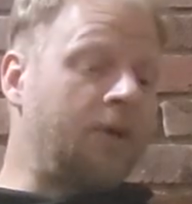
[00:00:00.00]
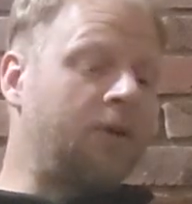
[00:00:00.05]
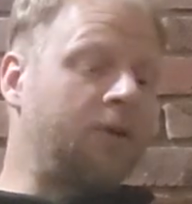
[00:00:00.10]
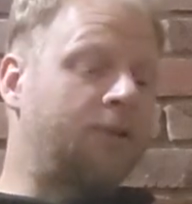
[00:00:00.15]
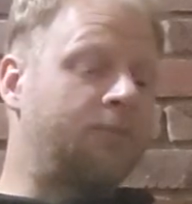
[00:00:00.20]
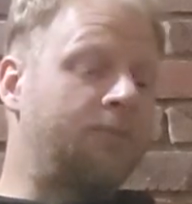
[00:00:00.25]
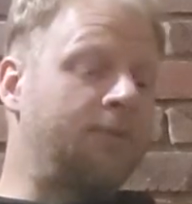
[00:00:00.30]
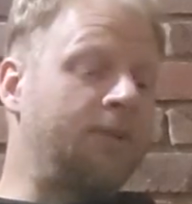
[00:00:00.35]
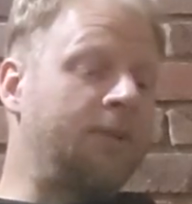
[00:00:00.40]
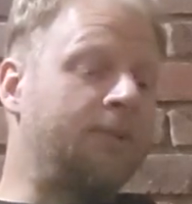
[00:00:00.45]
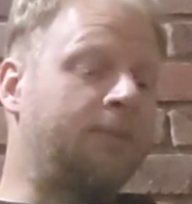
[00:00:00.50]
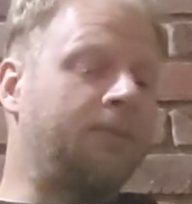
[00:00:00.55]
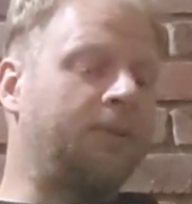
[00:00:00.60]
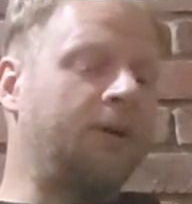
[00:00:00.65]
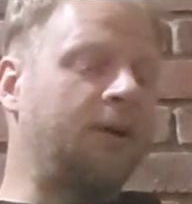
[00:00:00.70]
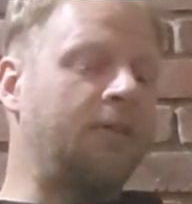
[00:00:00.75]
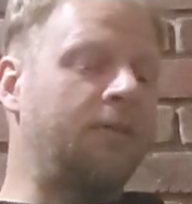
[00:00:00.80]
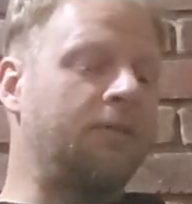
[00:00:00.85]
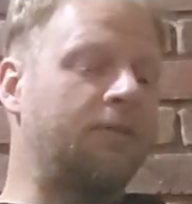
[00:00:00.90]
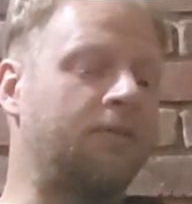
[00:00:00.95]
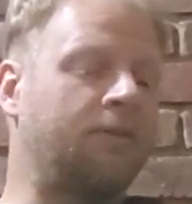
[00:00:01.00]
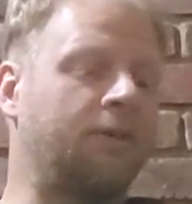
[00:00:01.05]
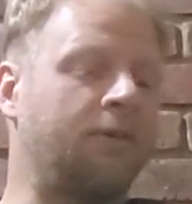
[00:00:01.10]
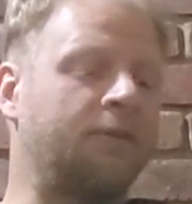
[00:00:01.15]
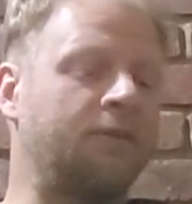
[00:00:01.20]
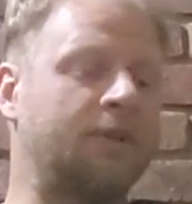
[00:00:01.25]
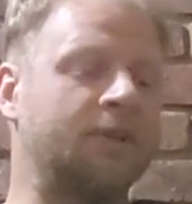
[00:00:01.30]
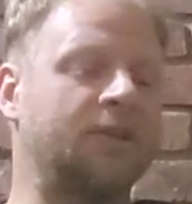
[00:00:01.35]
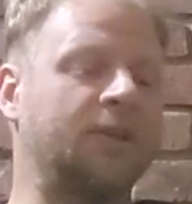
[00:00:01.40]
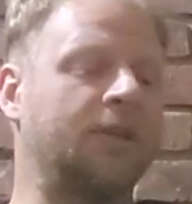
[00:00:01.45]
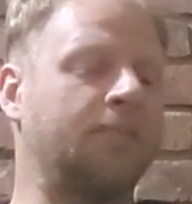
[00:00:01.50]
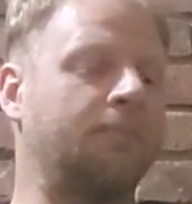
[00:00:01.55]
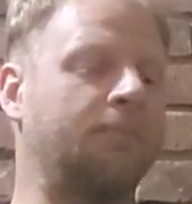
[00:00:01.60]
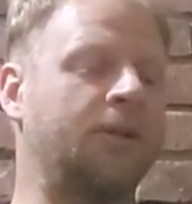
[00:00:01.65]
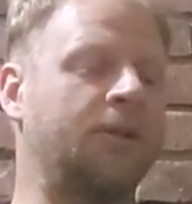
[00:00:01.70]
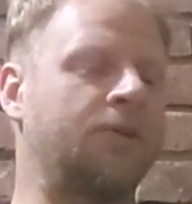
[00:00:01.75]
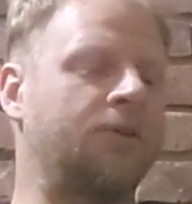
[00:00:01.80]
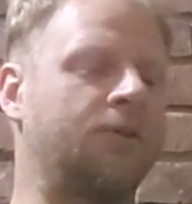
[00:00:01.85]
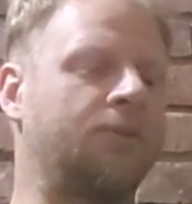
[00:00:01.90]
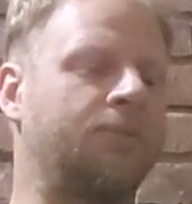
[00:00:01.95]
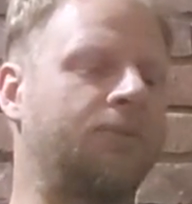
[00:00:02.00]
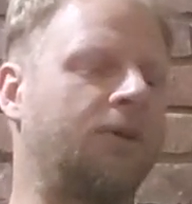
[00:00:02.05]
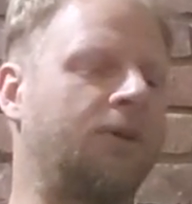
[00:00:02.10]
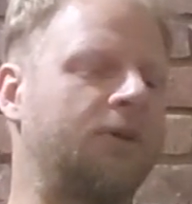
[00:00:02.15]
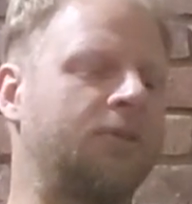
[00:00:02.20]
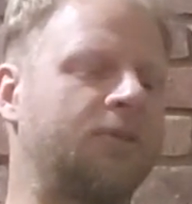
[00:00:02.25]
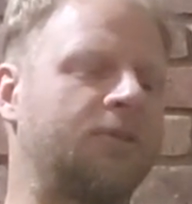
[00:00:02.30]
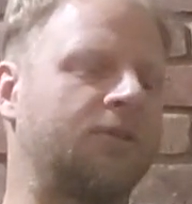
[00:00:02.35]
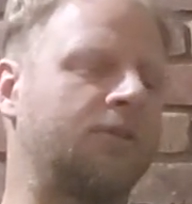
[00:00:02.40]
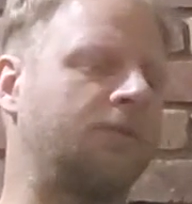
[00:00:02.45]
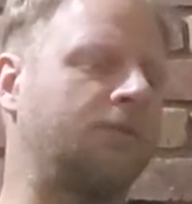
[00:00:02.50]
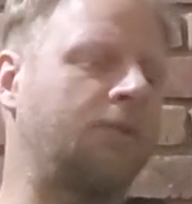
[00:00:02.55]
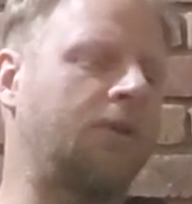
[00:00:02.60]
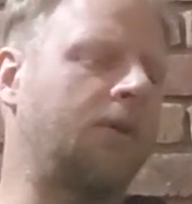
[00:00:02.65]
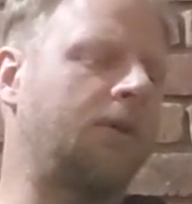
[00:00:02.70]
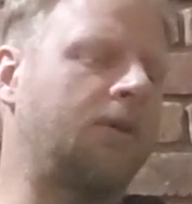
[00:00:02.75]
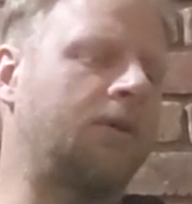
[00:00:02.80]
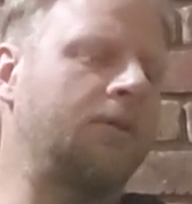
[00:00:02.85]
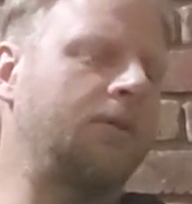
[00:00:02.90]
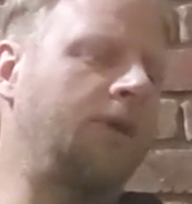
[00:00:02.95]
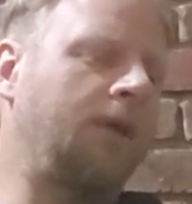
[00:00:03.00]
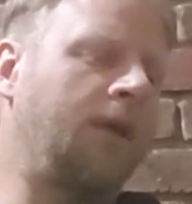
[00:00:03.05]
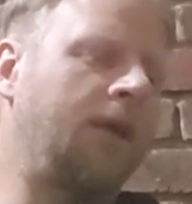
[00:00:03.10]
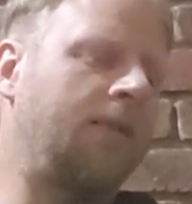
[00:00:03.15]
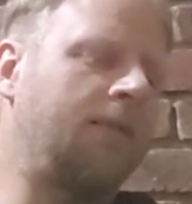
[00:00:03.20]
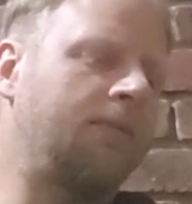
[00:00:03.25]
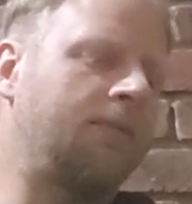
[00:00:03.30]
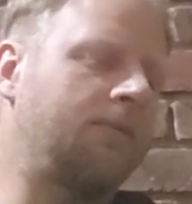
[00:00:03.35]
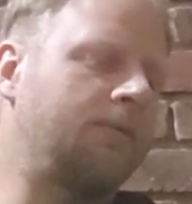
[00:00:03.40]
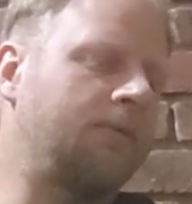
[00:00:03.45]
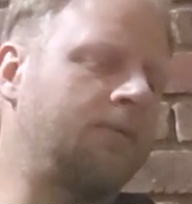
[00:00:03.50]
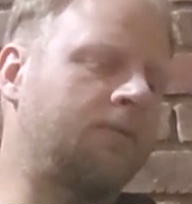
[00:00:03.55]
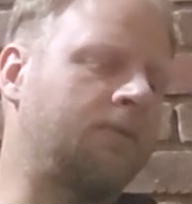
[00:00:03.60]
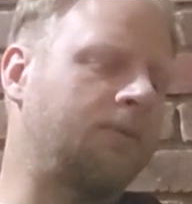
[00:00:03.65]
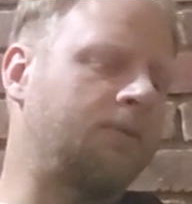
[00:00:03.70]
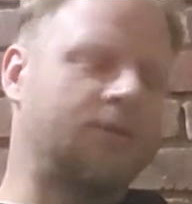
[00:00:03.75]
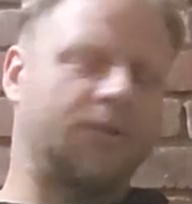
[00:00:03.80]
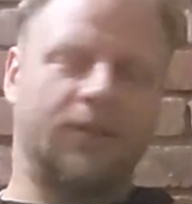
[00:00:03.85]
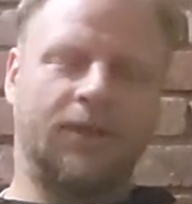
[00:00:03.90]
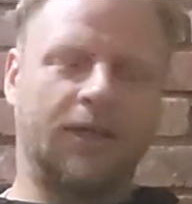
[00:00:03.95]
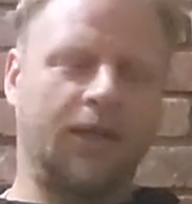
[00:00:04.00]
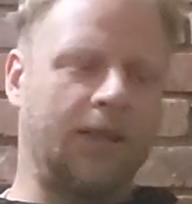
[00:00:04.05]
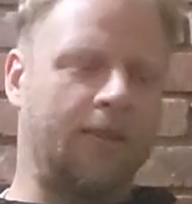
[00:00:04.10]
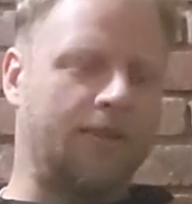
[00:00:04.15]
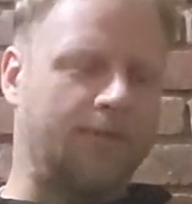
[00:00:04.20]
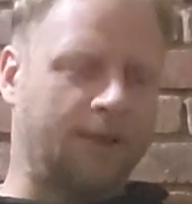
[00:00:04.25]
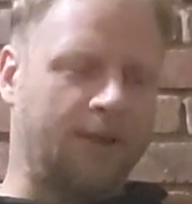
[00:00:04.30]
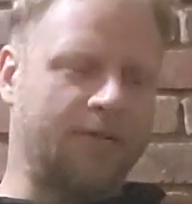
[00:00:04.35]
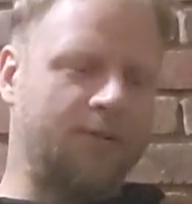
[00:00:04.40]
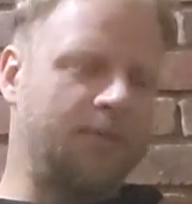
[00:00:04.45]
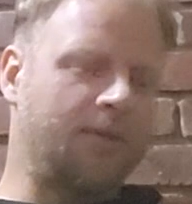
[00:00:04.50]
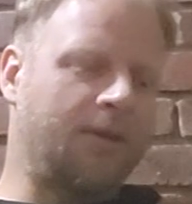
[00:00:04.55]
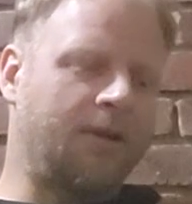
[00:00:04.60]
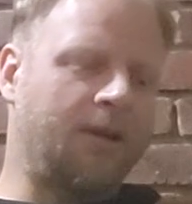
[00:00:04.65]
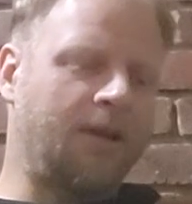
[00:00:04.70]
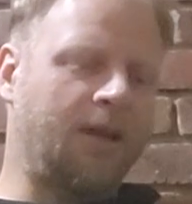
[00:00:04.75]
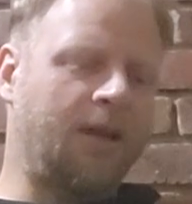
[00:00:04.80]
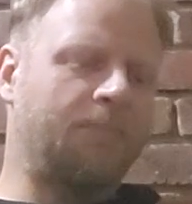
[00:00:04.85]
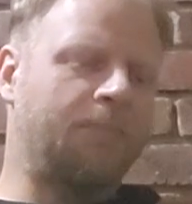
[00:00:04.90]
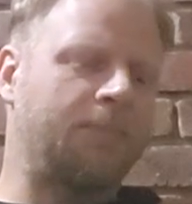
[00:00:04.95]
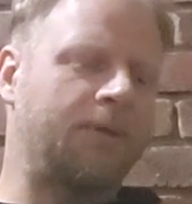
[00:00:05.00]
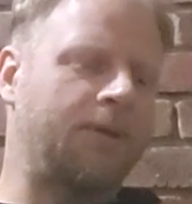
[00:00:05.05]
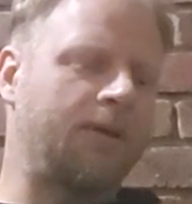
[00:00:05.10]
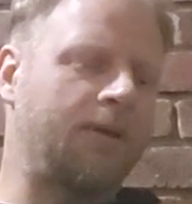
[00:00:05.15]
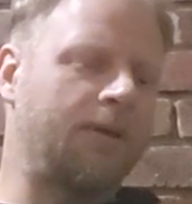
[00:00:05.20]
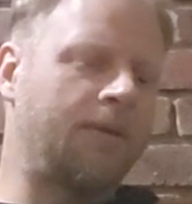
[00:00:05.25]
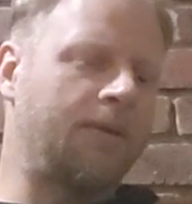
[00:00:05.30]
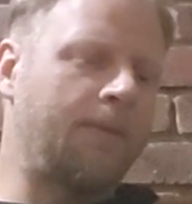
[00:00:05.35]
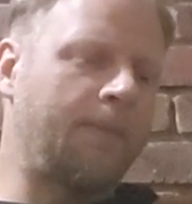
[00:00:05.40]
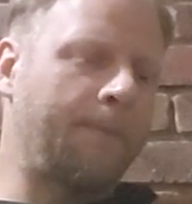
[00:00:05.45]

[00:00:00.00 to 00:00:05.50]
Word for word: not to be deprived thereof except by due process of law. And of course, again, that's not happening.